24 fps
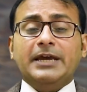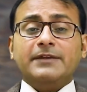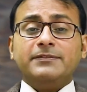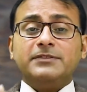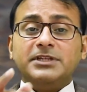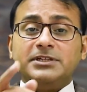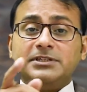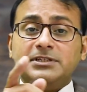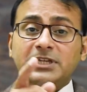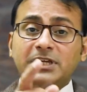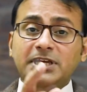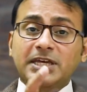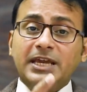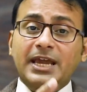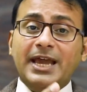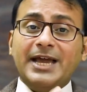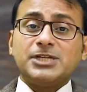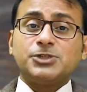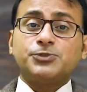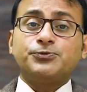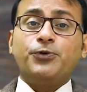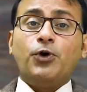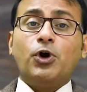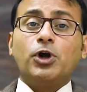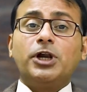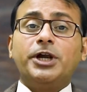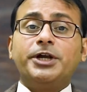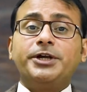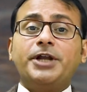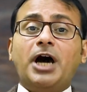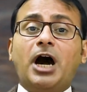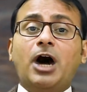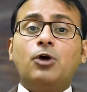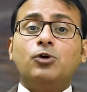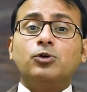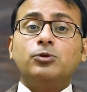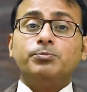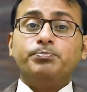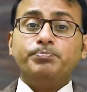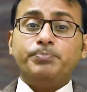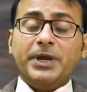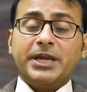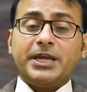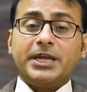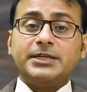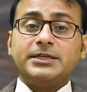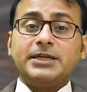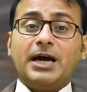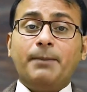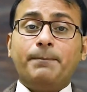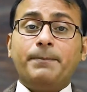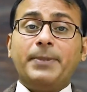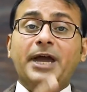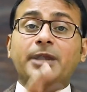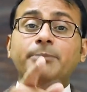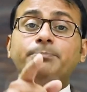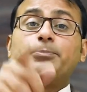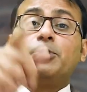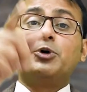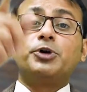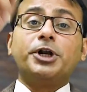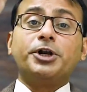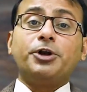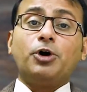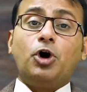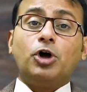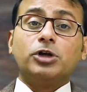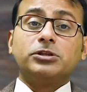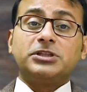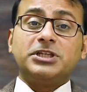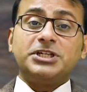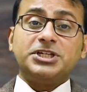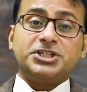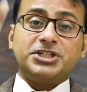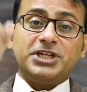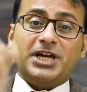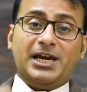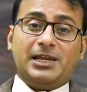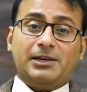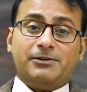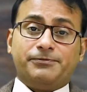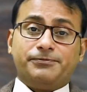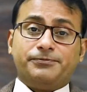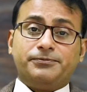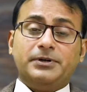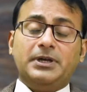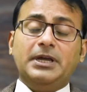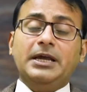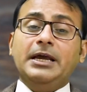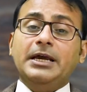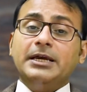The tea has fallen down, pick it up and put it on the shelf.